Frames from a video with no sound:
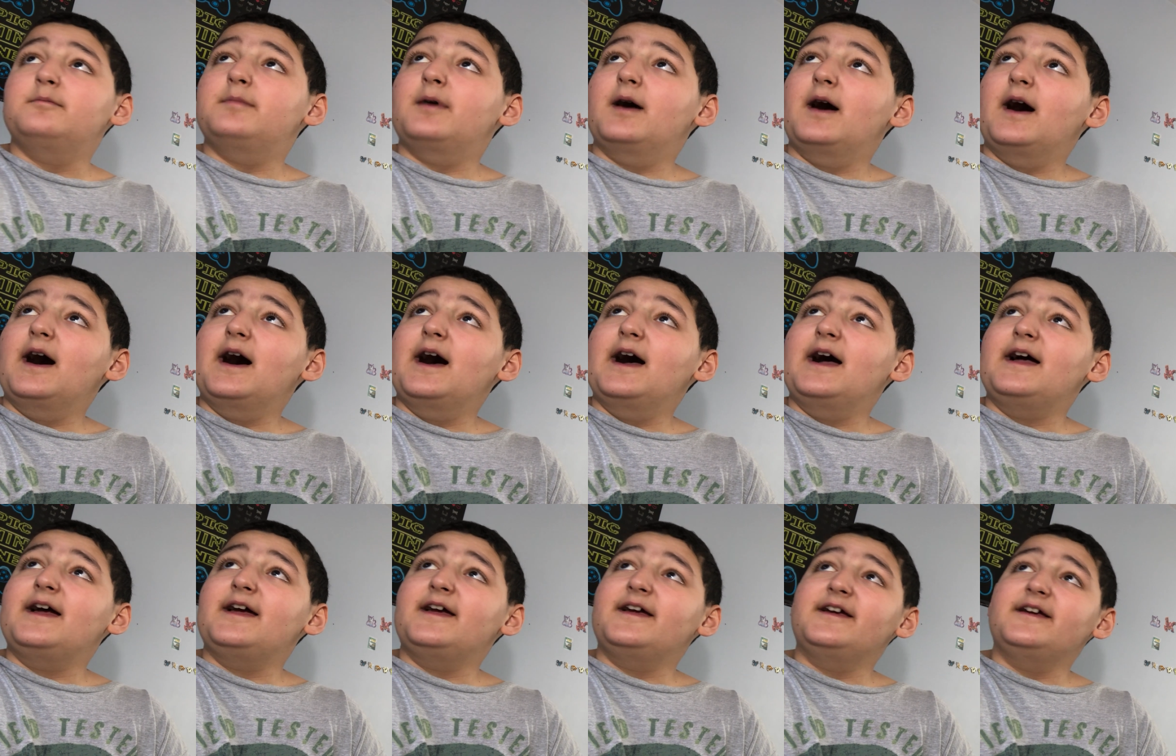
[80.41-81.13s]

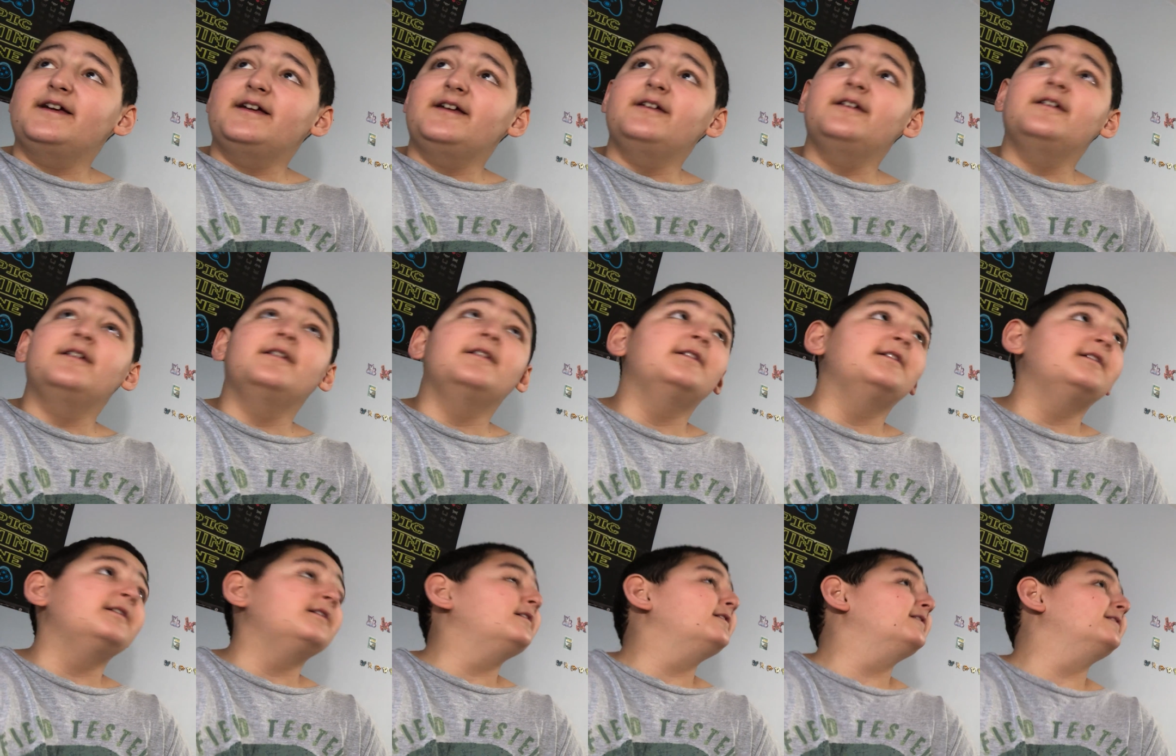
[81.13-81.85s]
by,
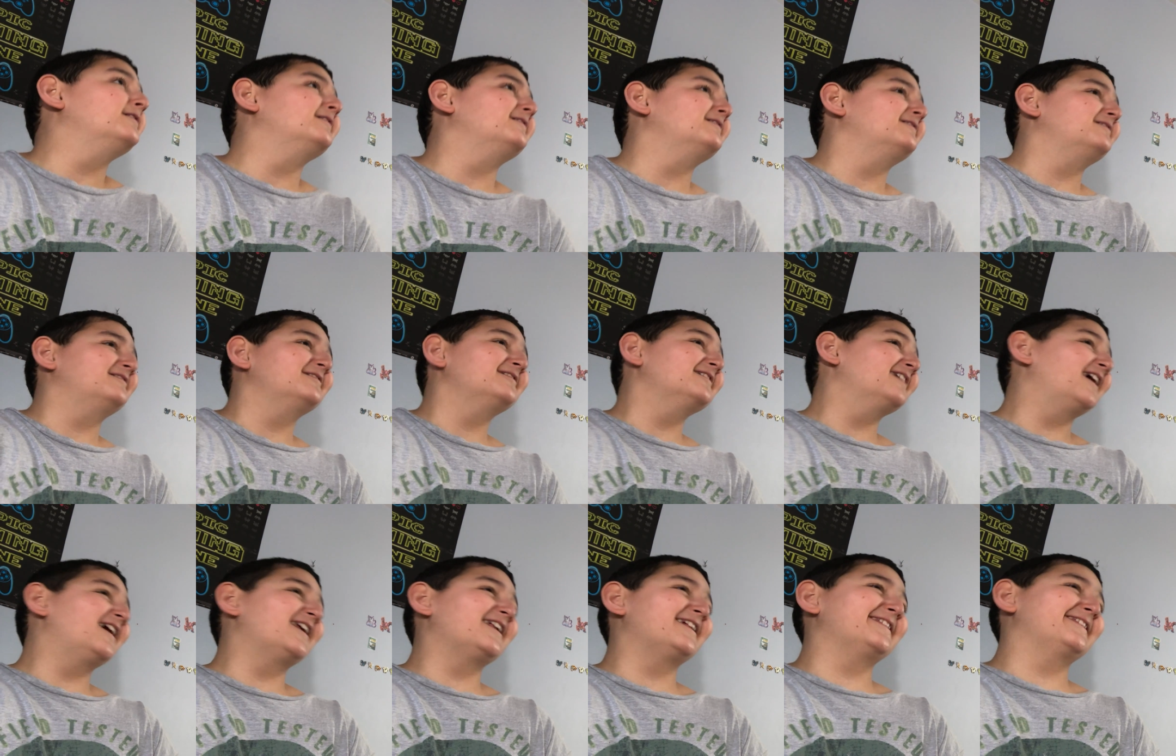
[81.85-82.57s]

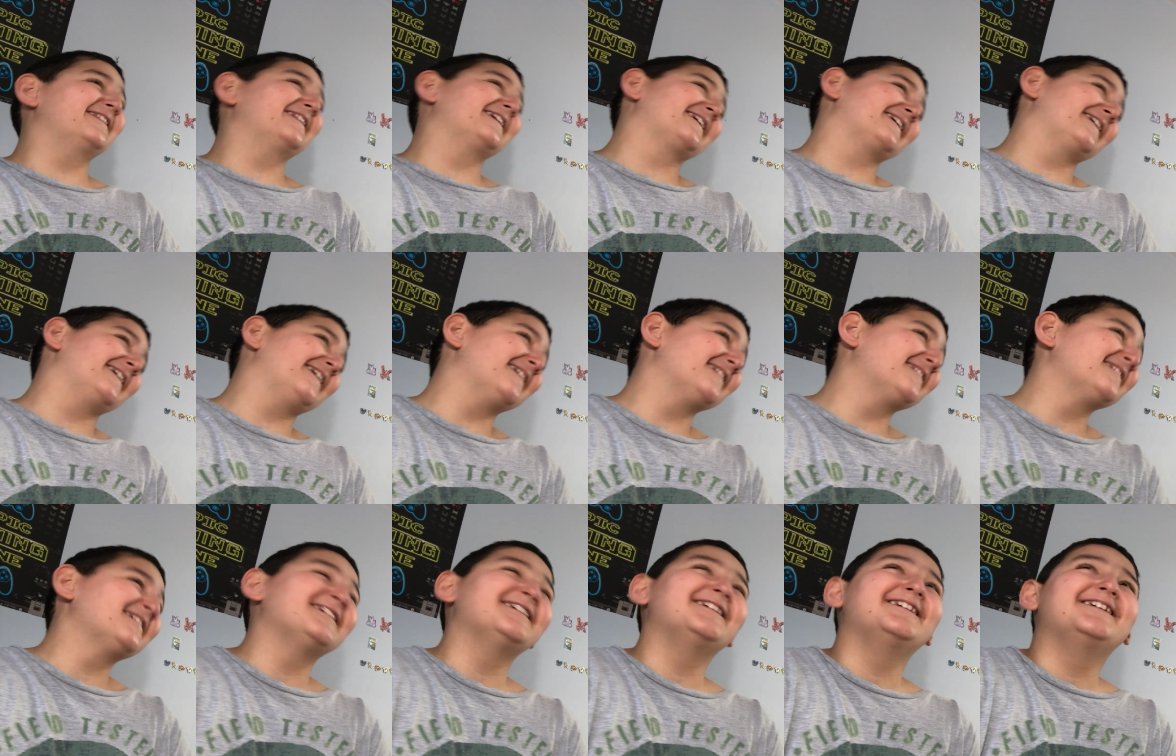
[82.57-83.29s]
I didn't think of
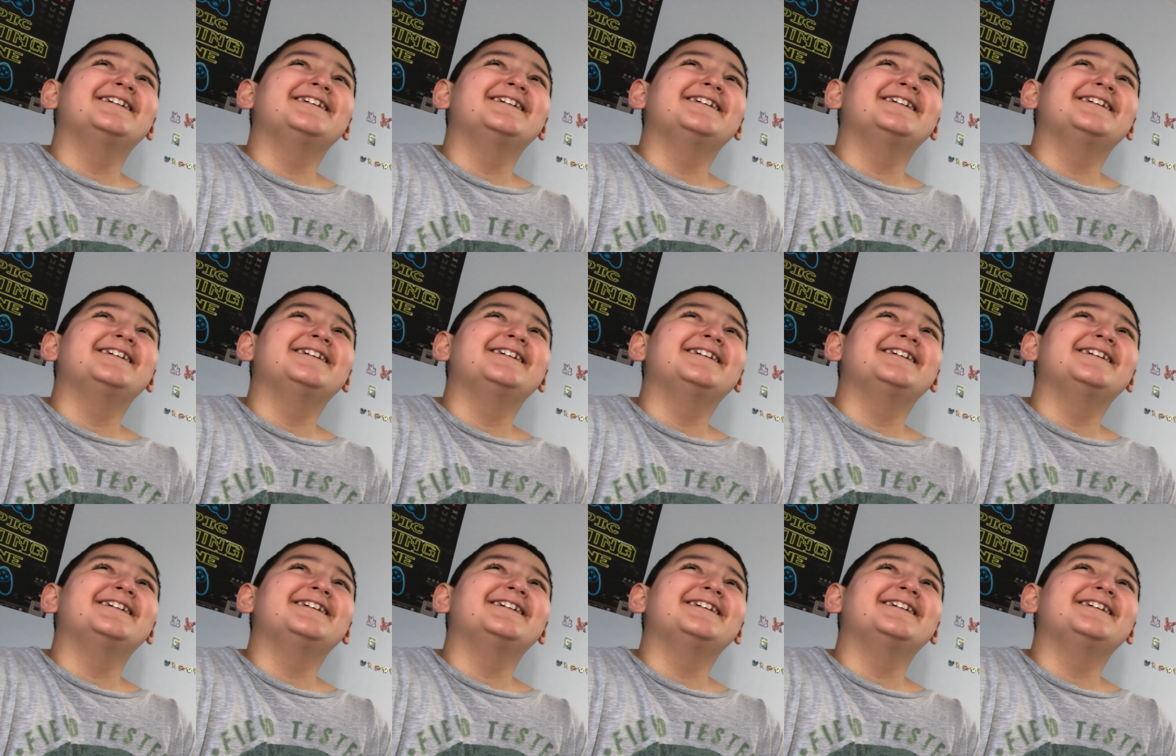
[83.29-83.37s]
this,